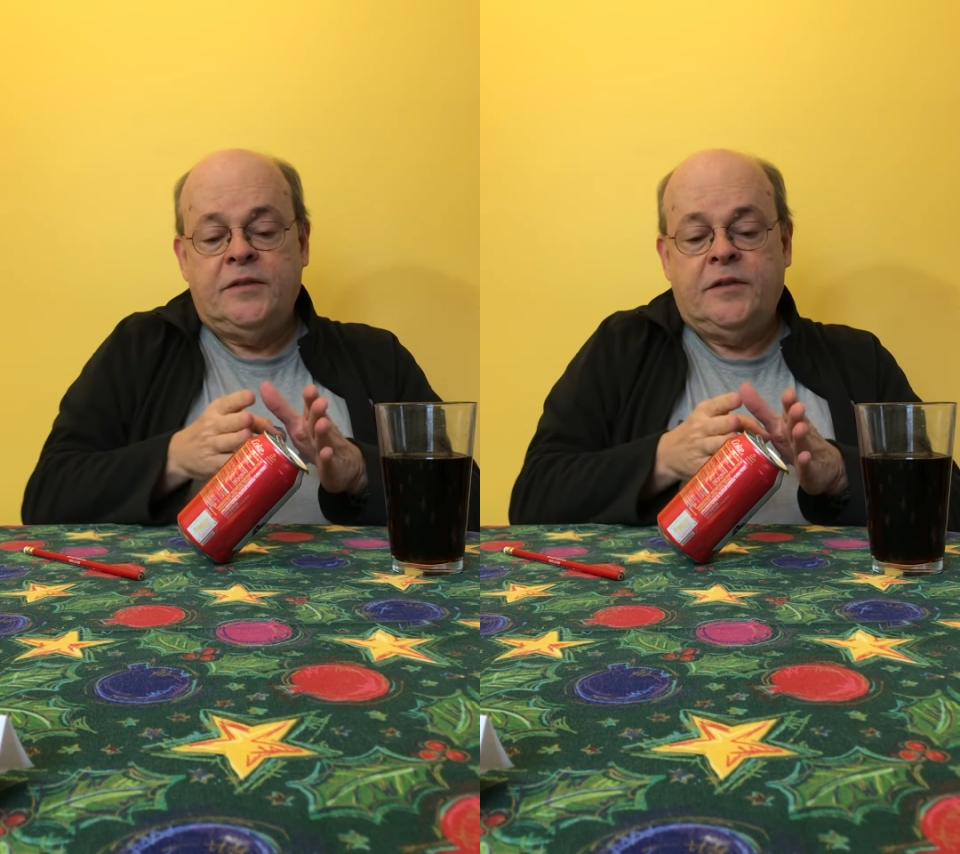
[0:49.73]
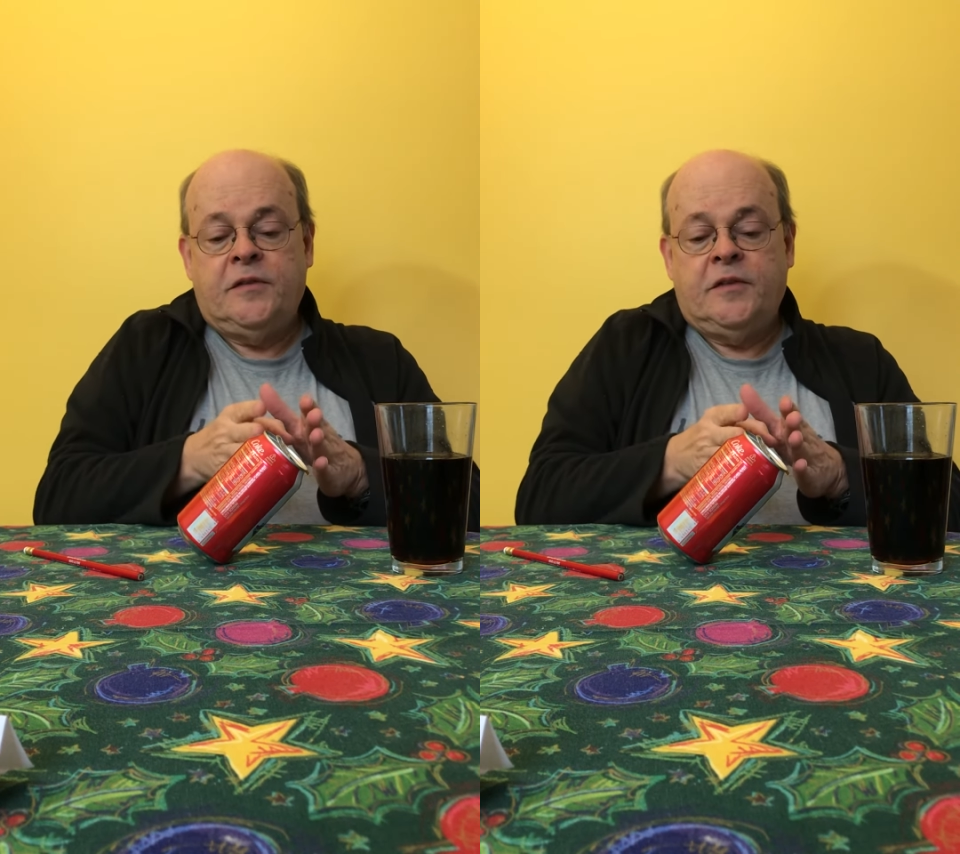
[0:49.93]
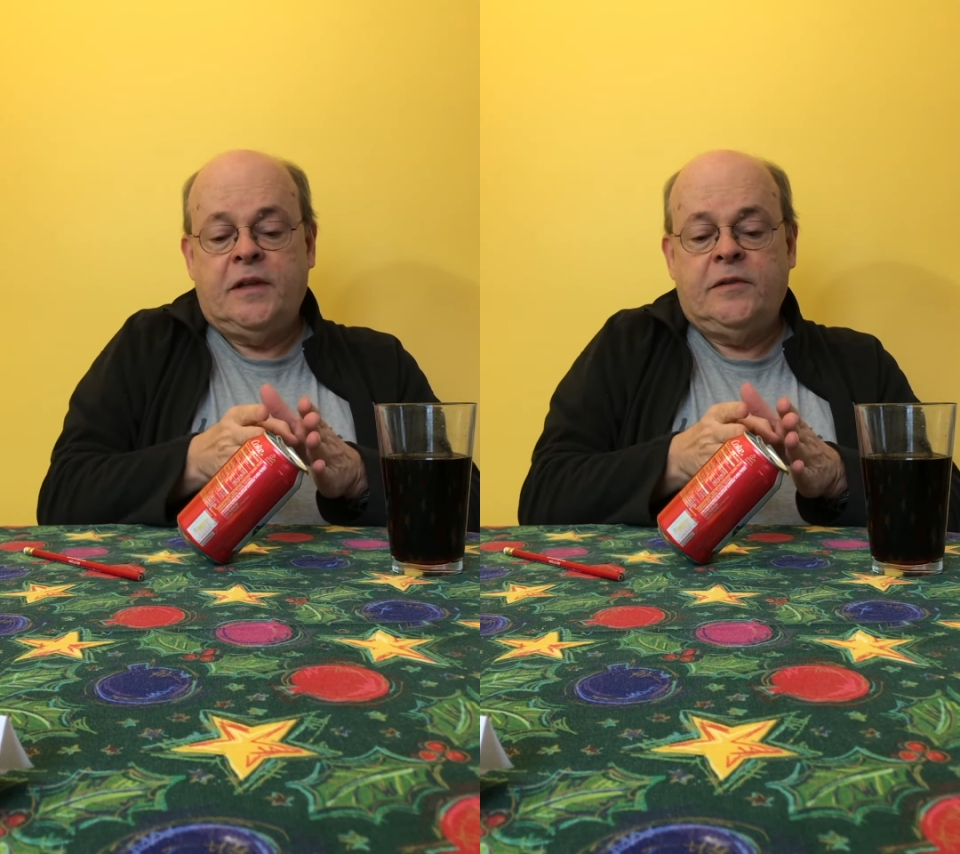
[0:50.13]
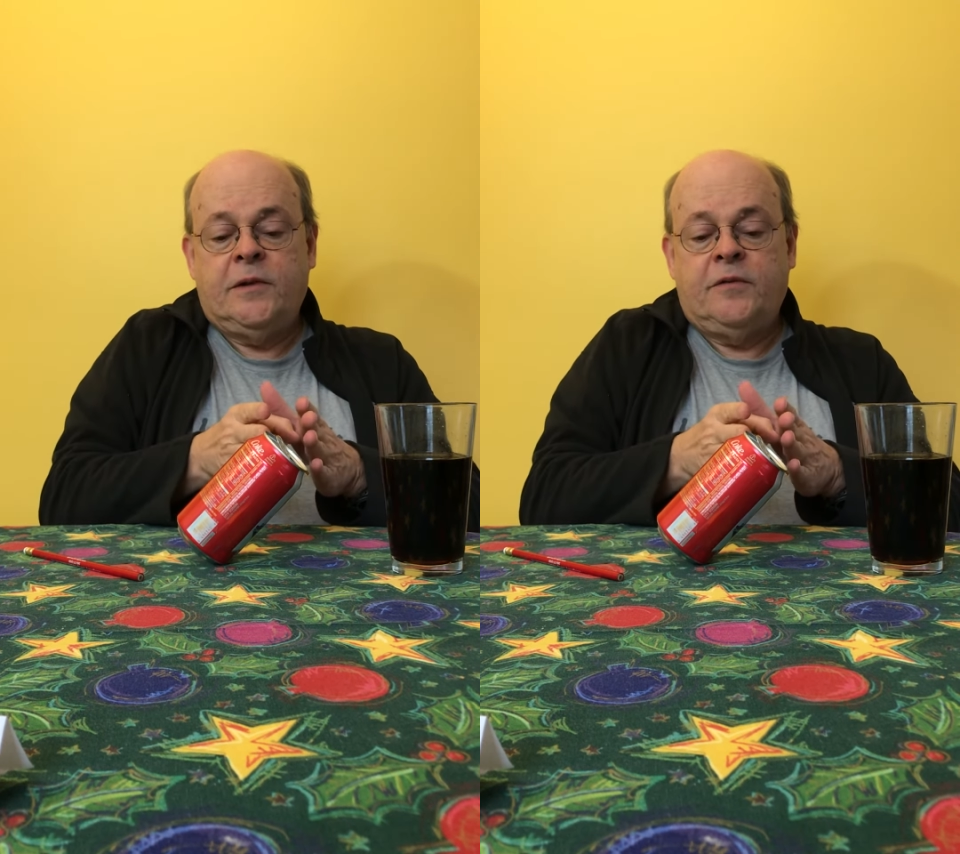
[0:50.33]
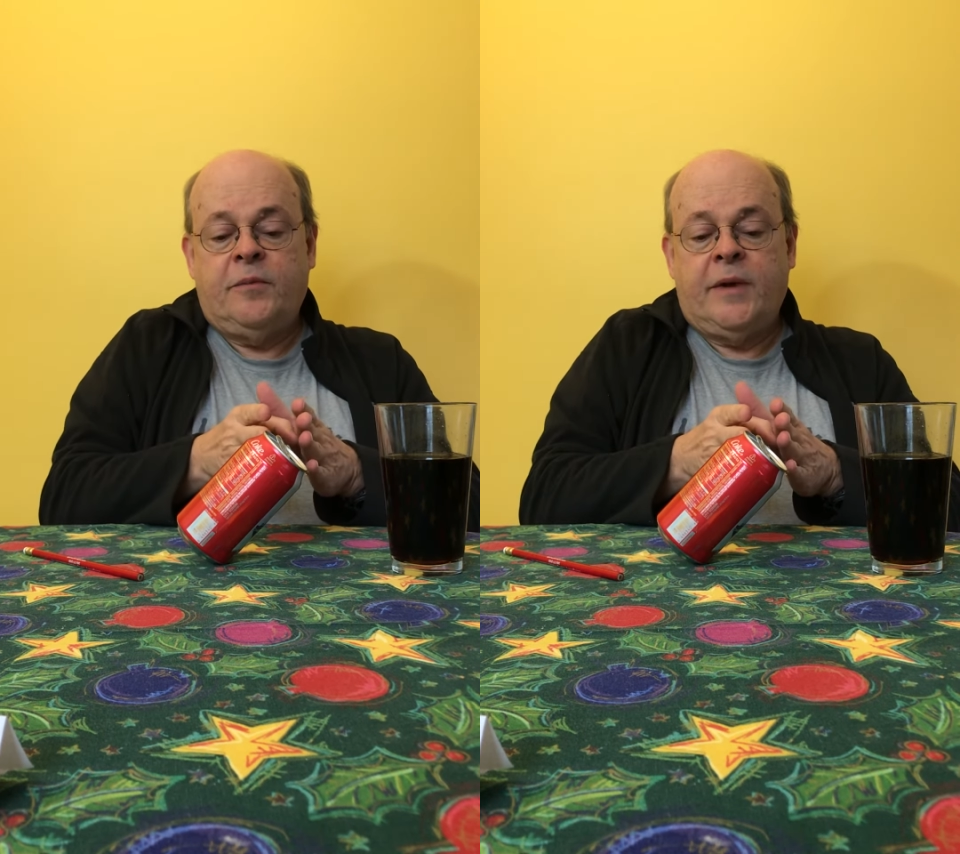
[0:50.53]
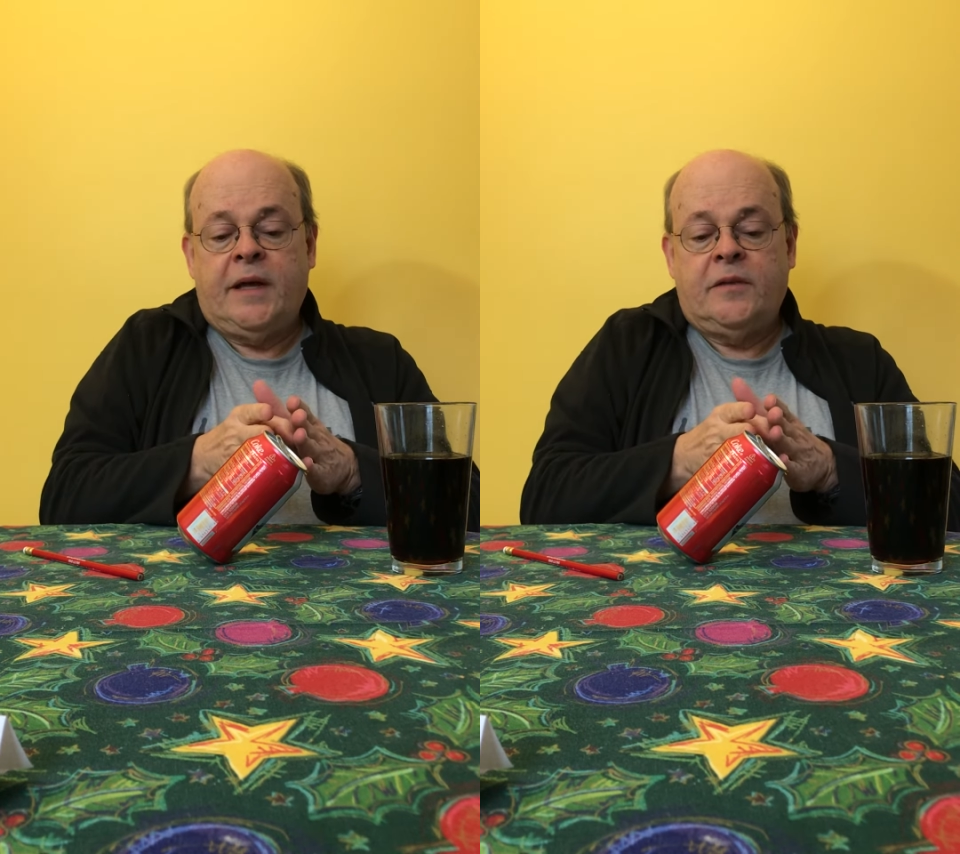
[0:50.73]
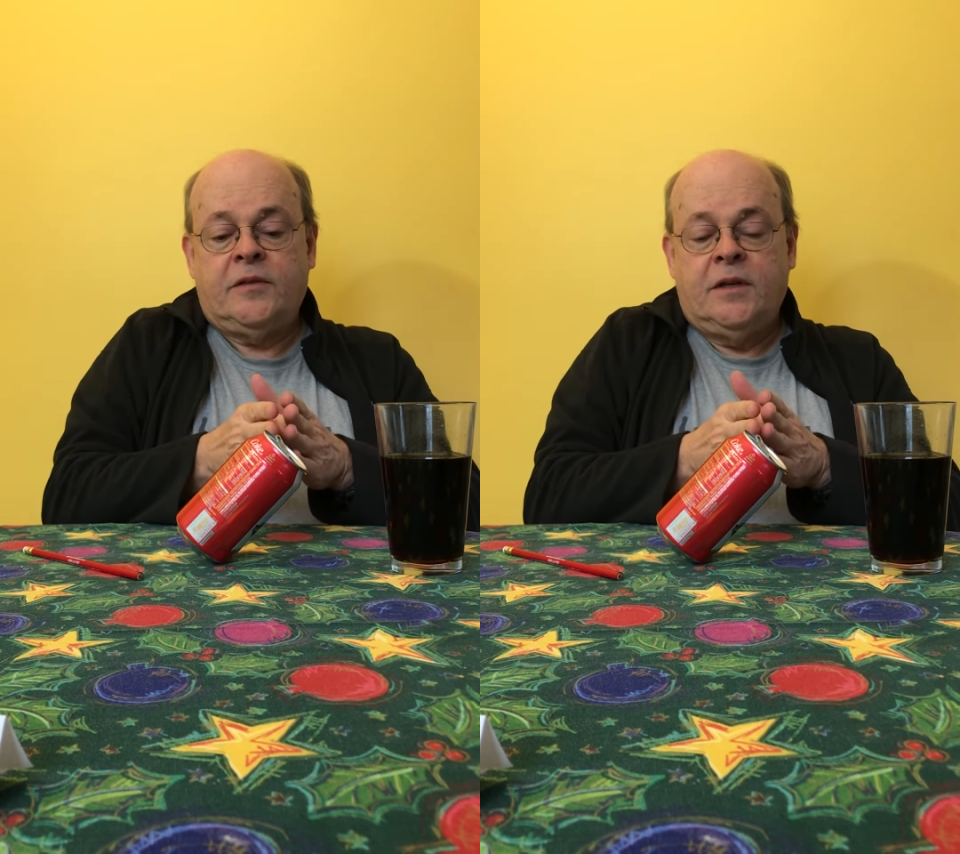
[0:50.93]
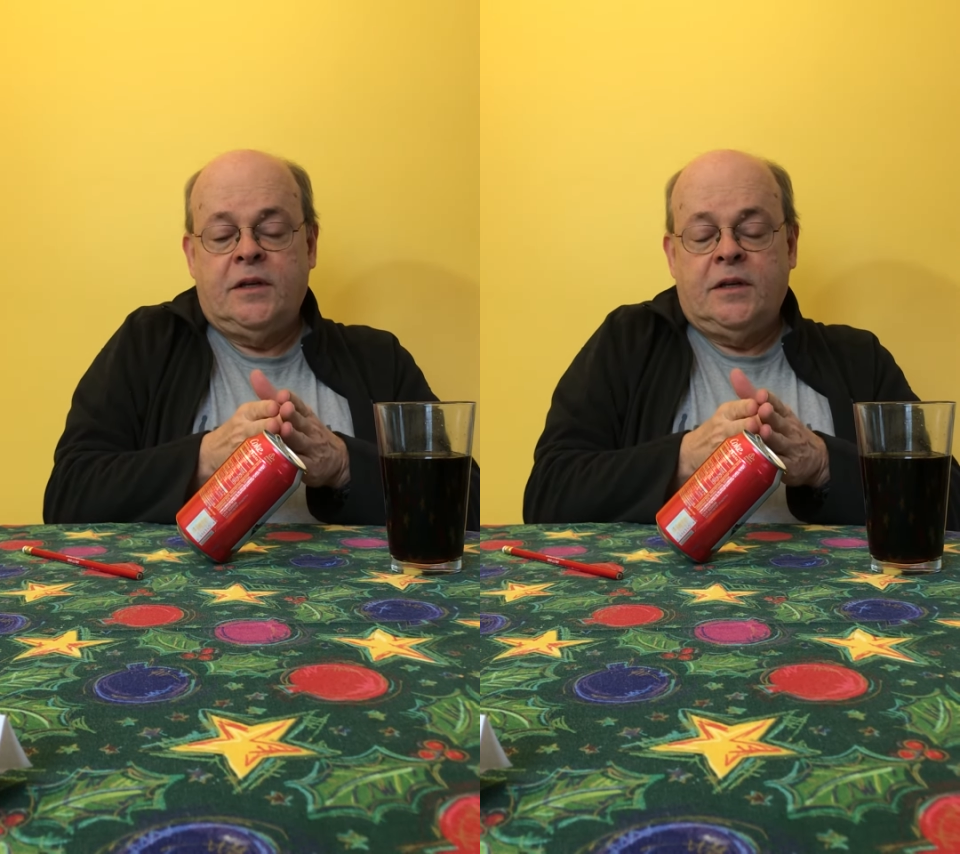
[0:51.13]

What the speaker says: the center of mass